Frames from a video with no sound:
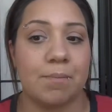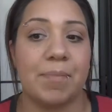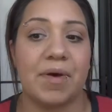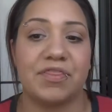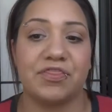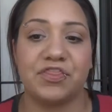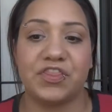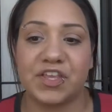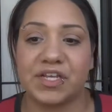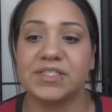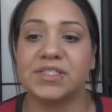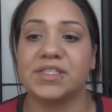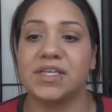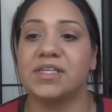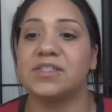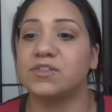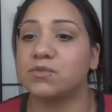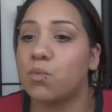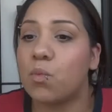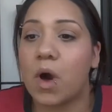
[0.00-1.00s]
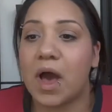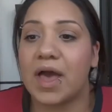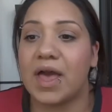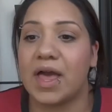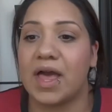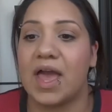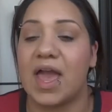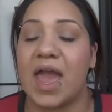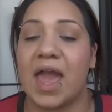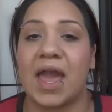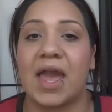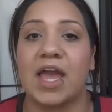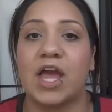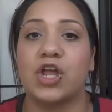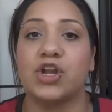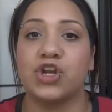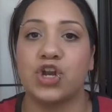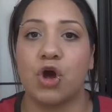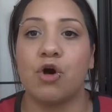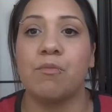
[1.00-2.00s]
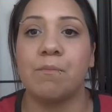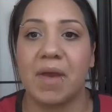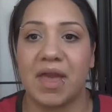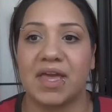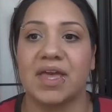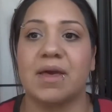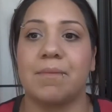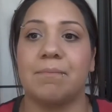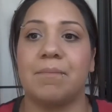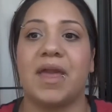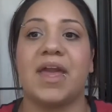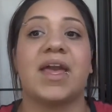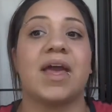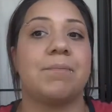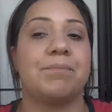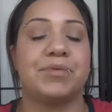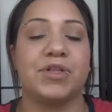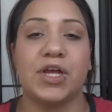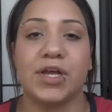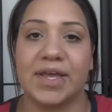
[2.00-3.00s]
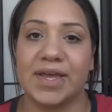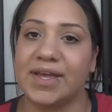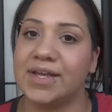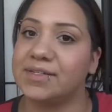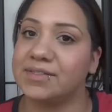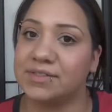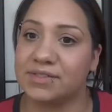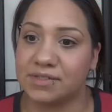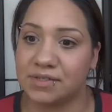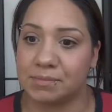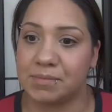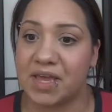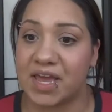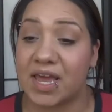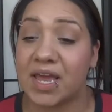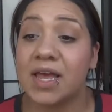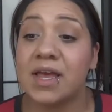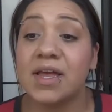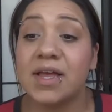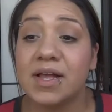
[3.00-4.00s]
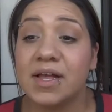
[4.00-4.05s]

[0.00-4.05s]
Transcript: but this is what a no makeup look is to me.